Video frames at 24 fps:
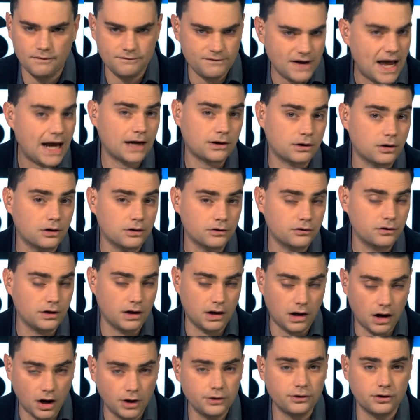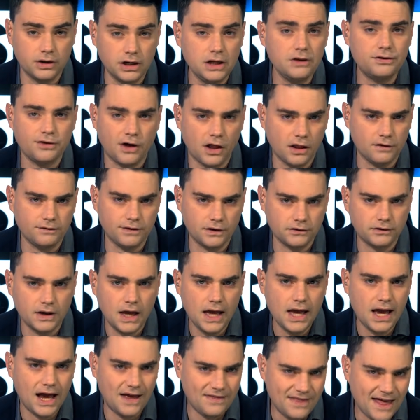factors underneath all of this.
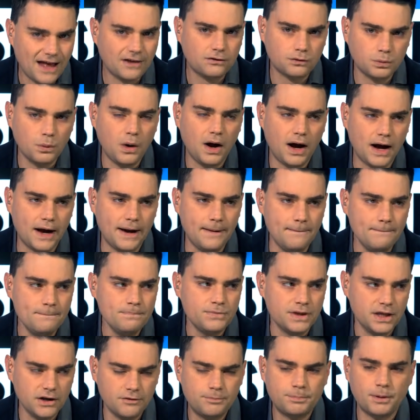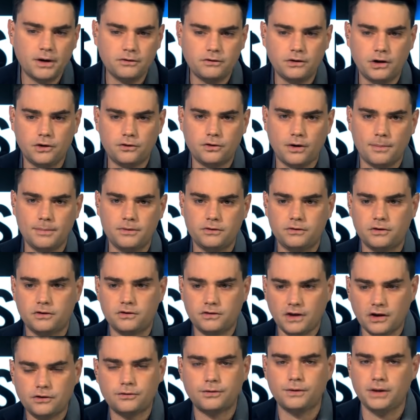And that's why, if President Trump is
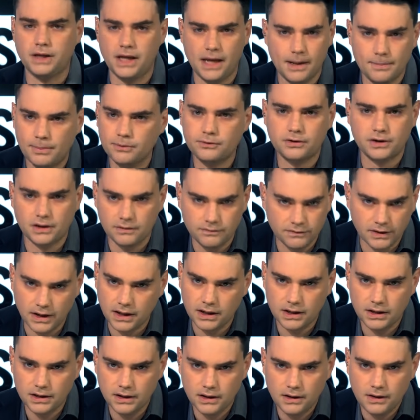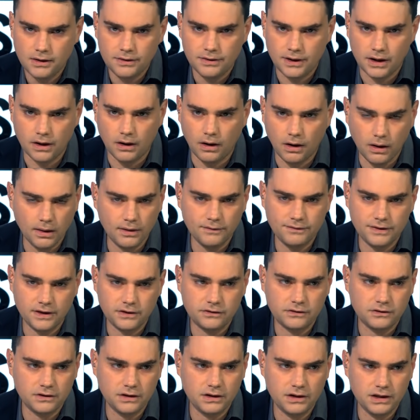successfully able to convey that all of
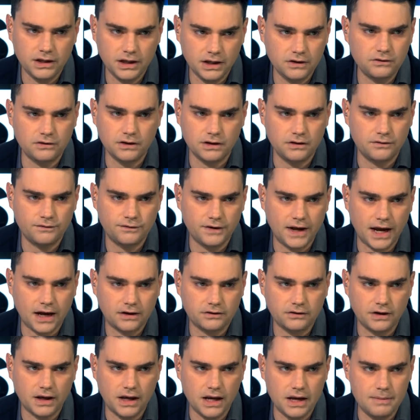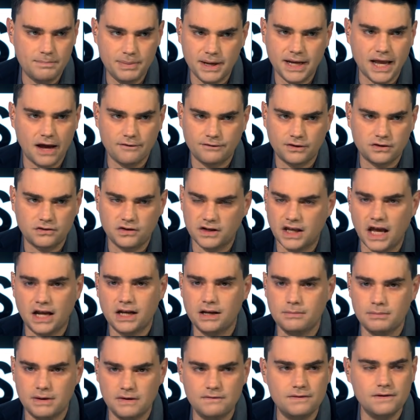this is, in fact, a big effort to get
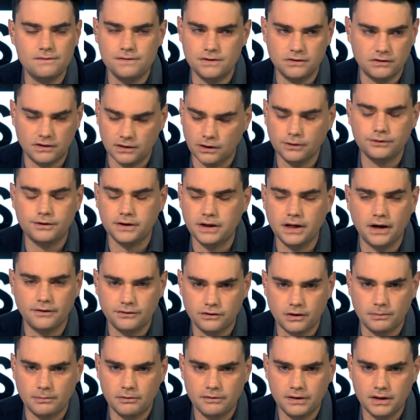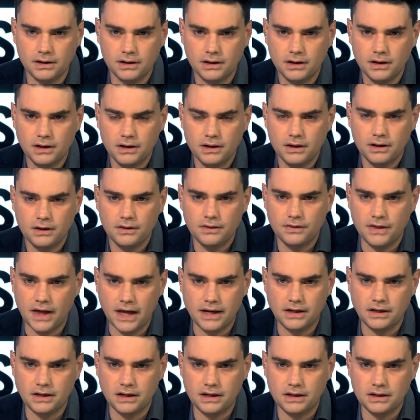him, even if he's guilty of some of it,
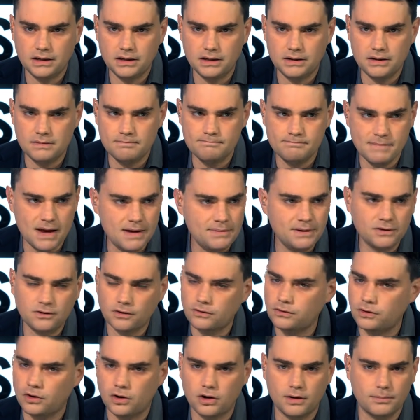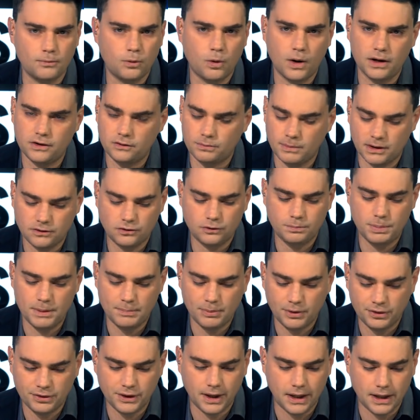then maybe it doesn't hurt him quite as much as
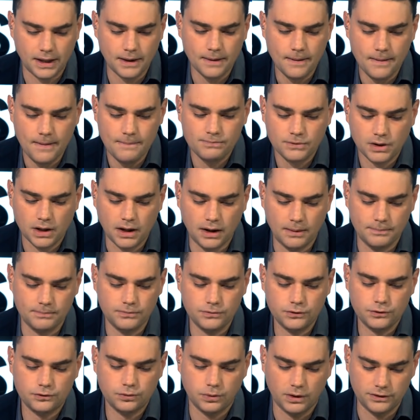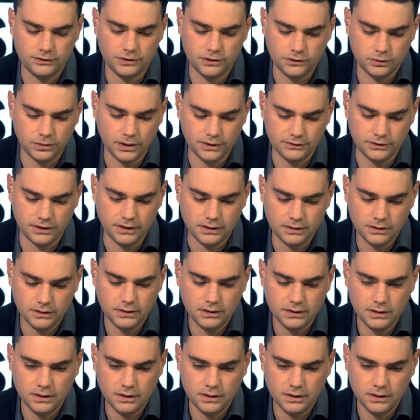people think come 2020